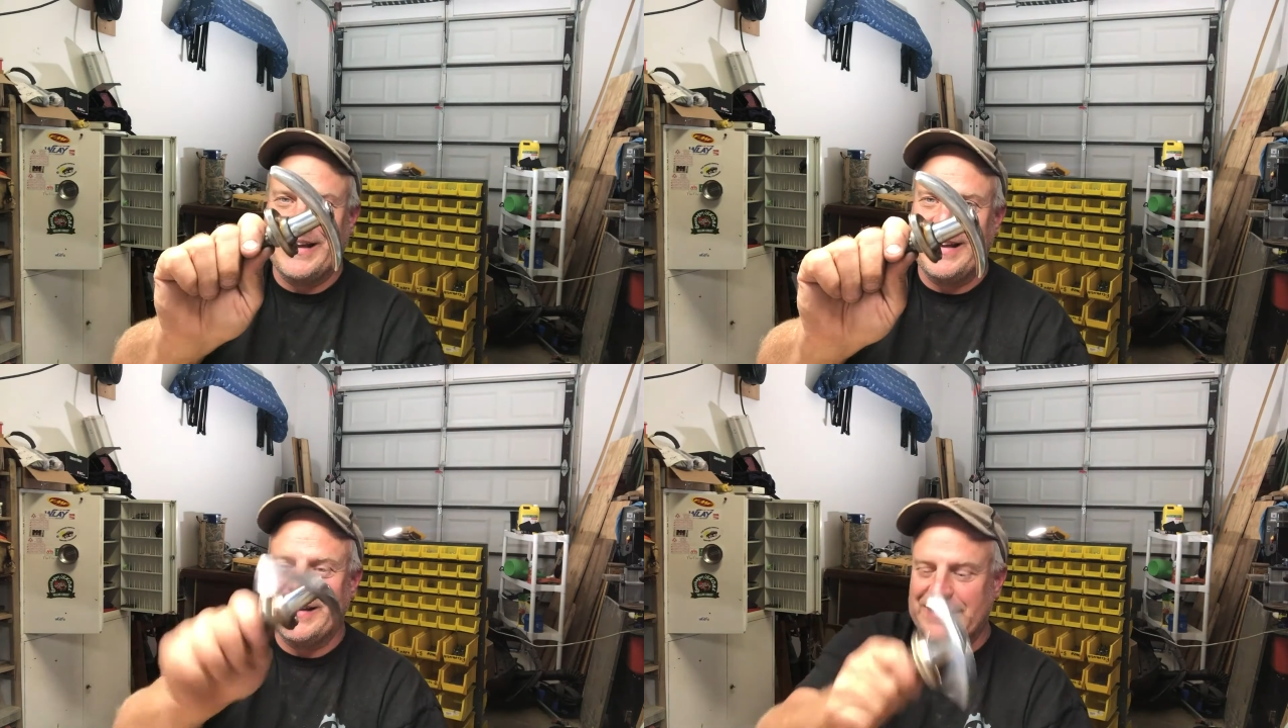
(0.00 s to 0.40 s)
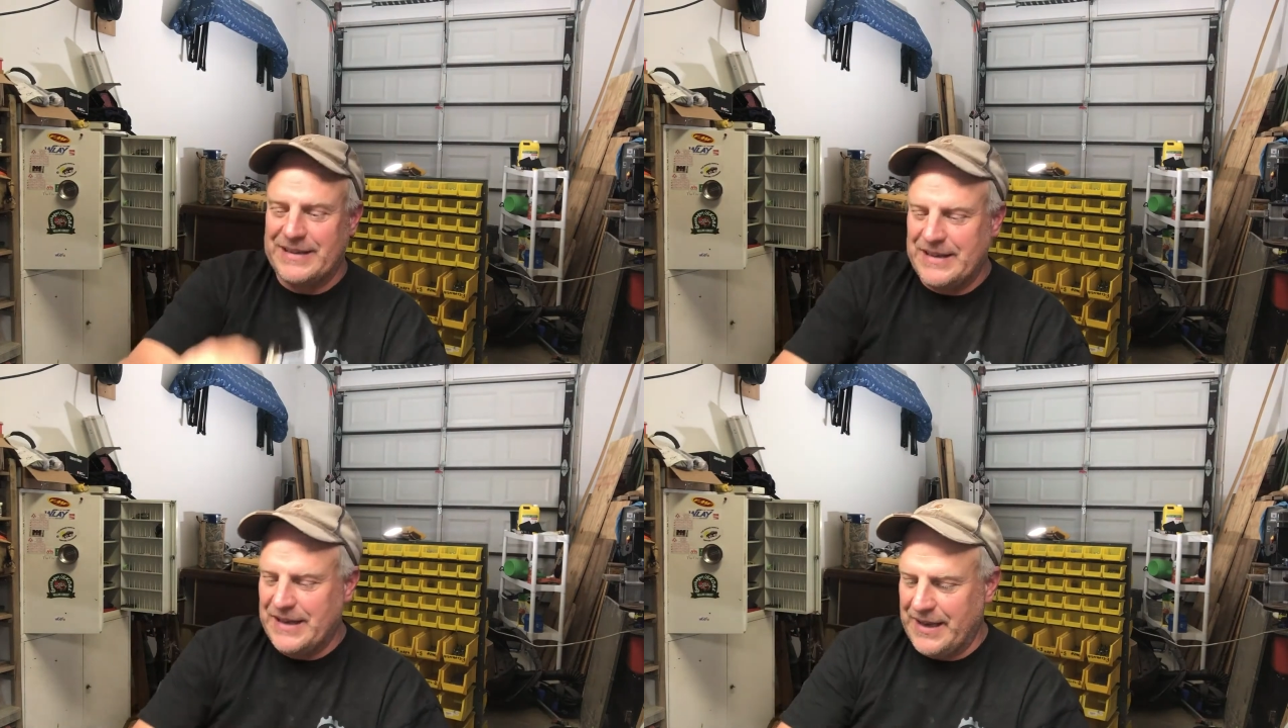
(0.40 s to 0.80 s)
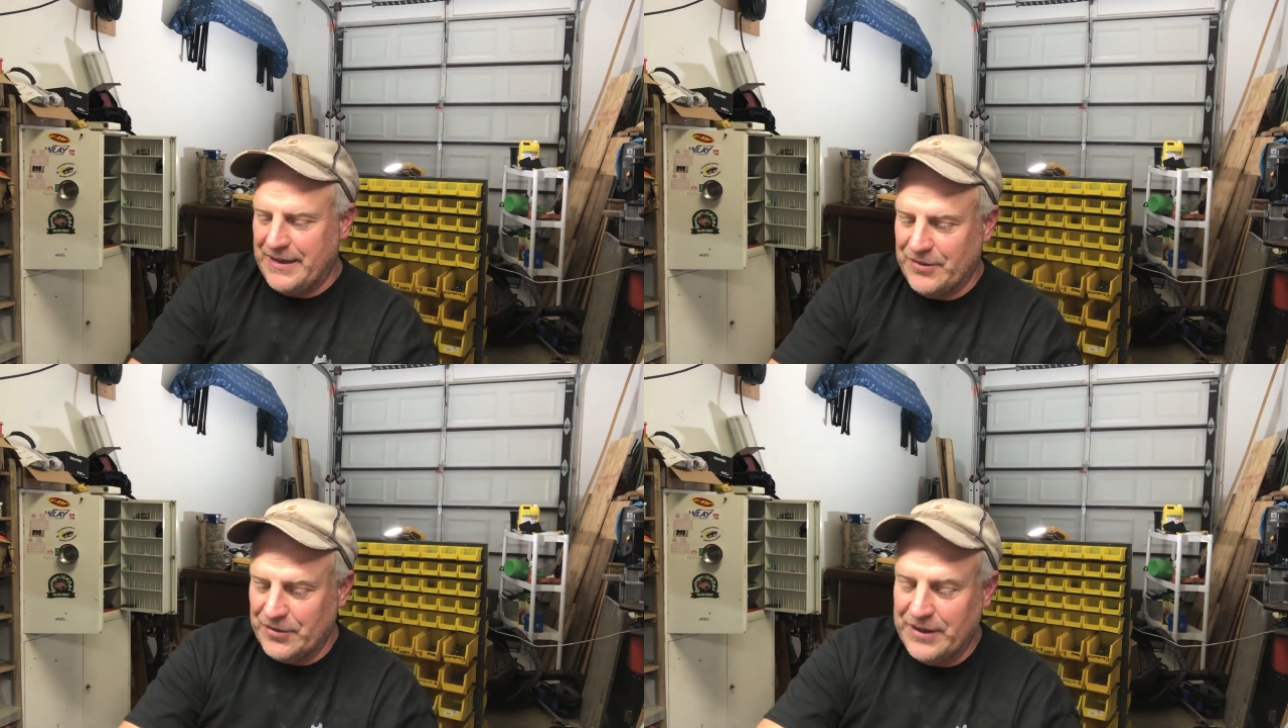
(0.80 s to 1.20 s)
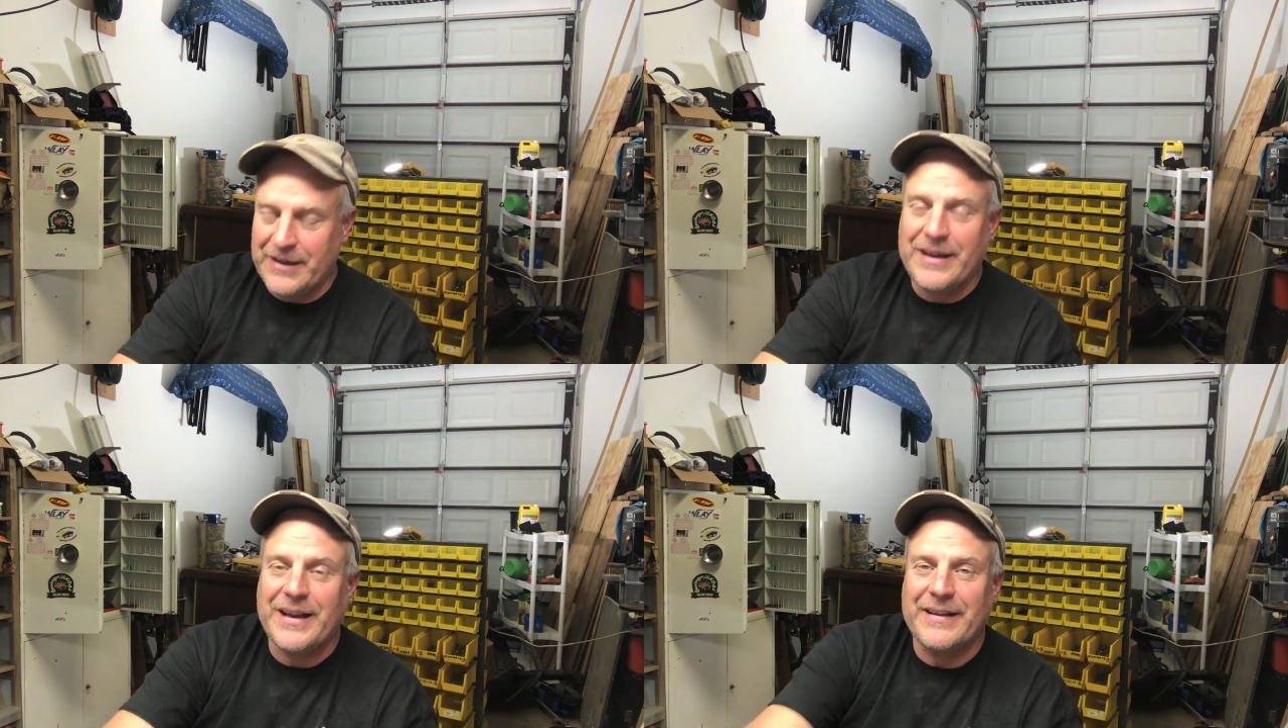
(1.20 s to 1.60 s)
and a
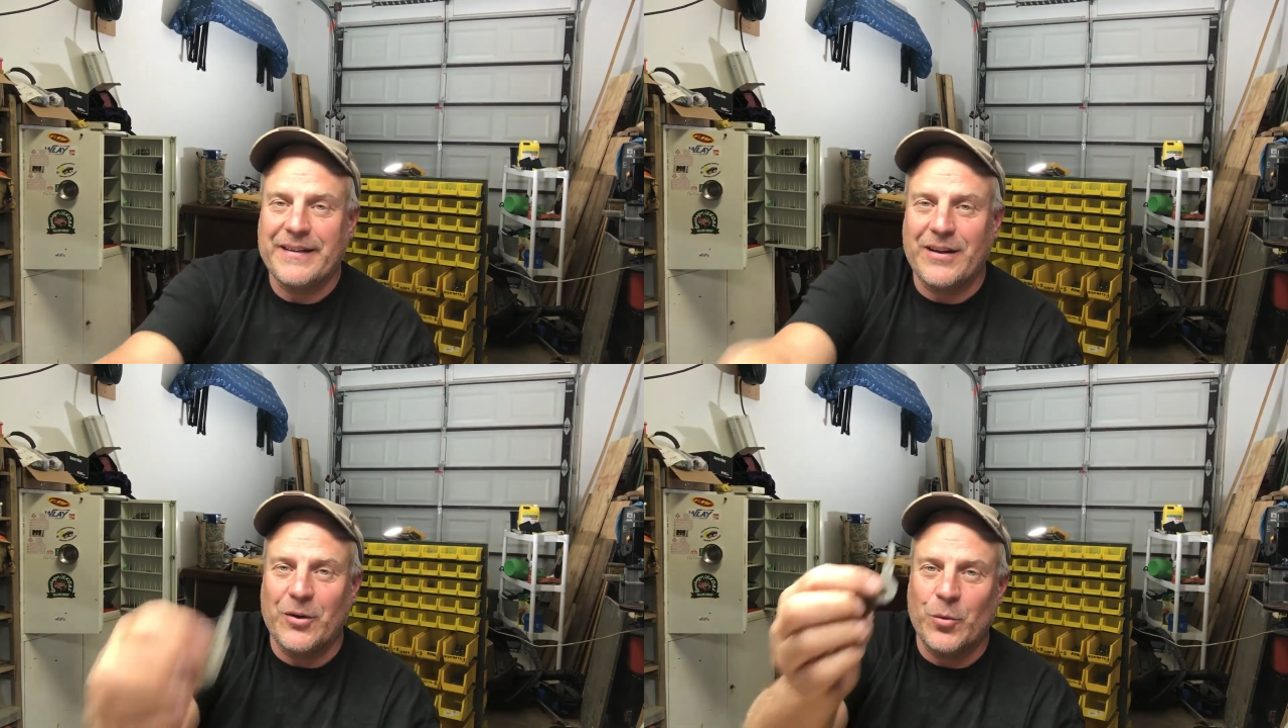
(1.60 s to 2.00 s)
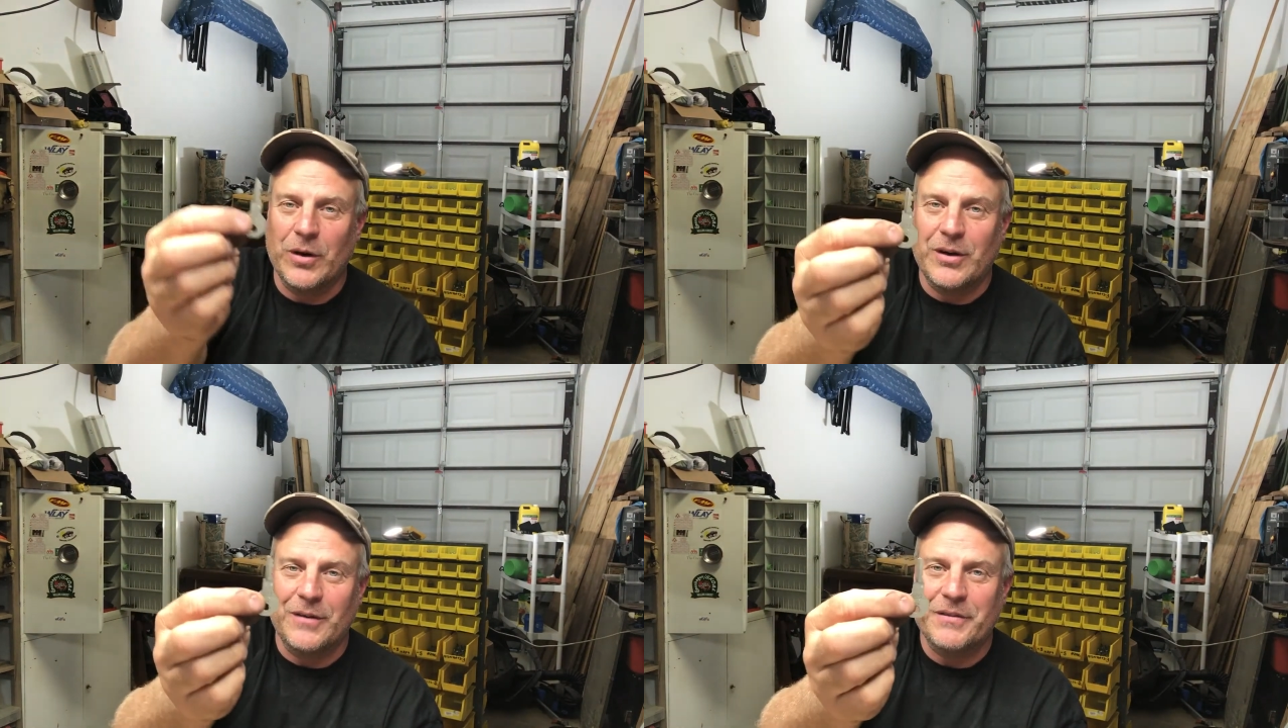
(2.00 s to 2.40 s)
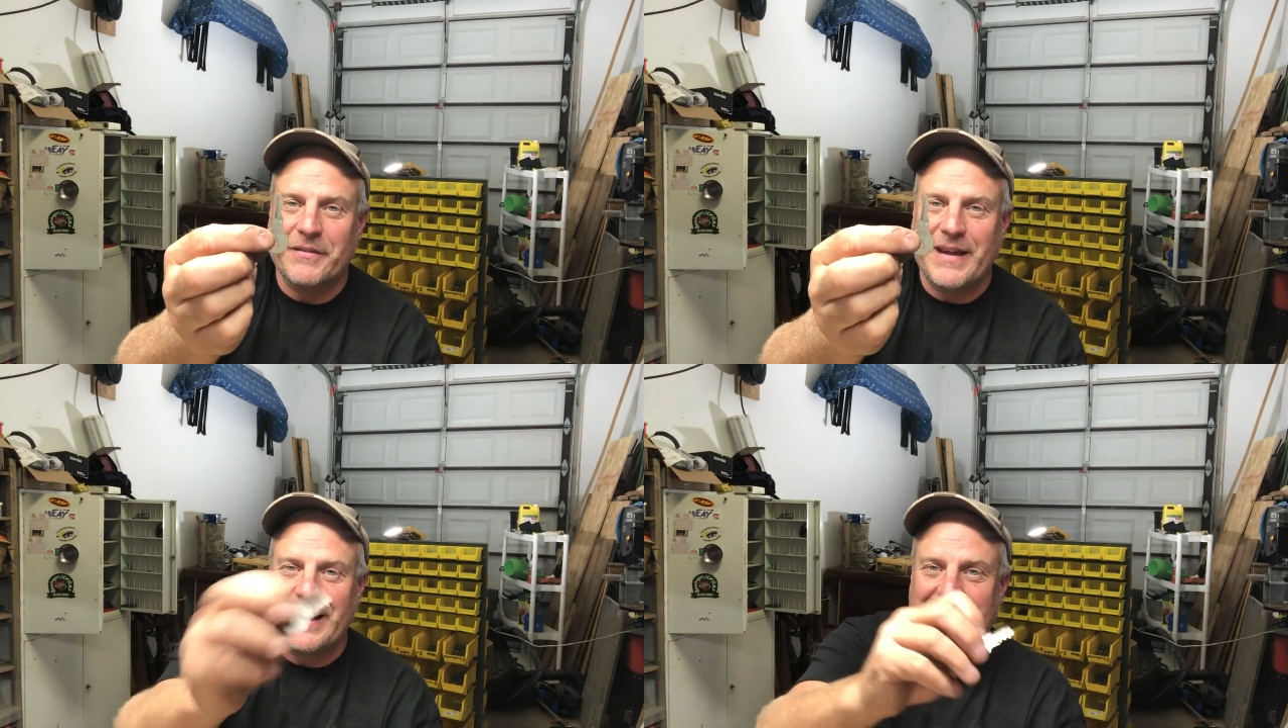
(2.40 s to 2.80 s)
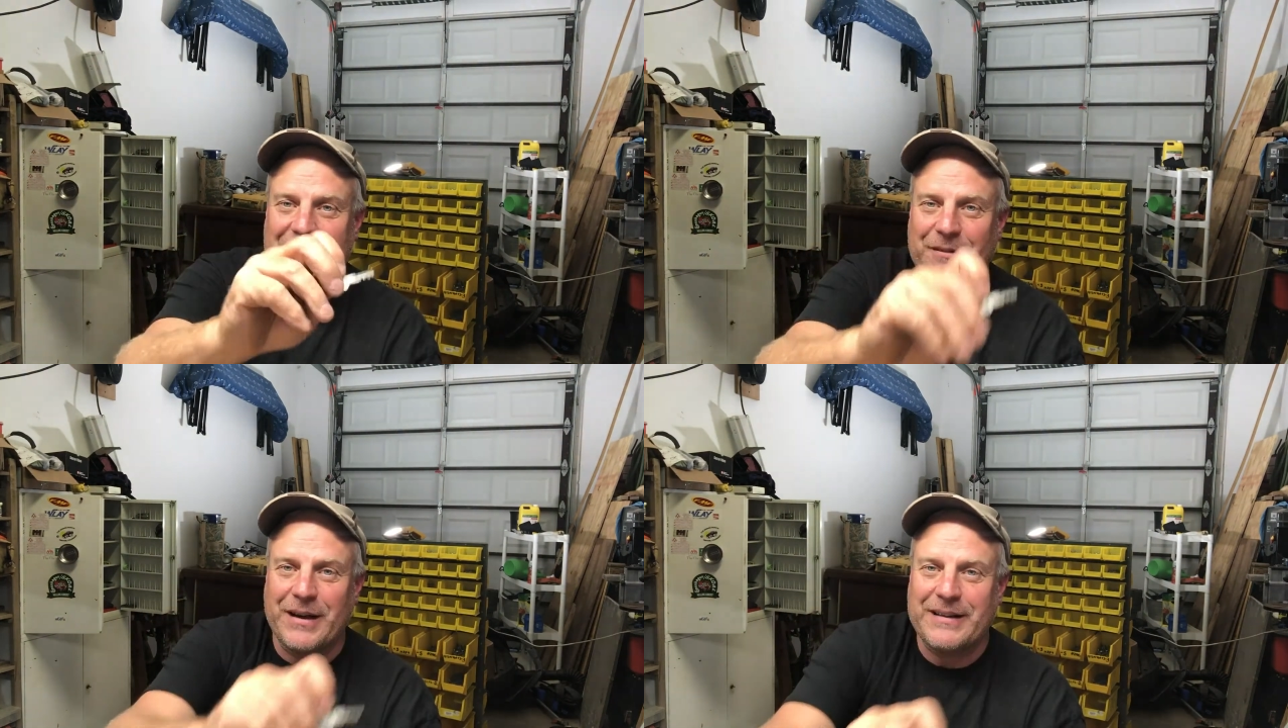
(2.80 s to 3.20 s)
THandle, and they all work off of that
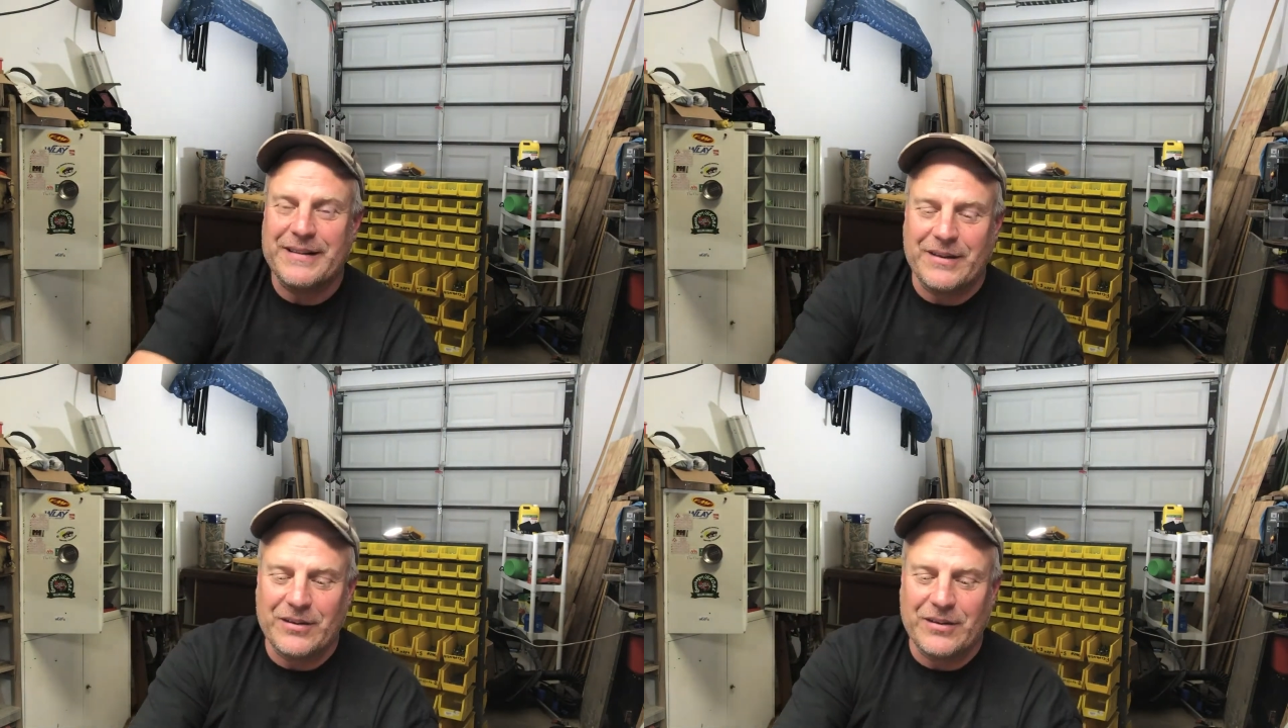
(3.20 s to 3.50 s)
key right there.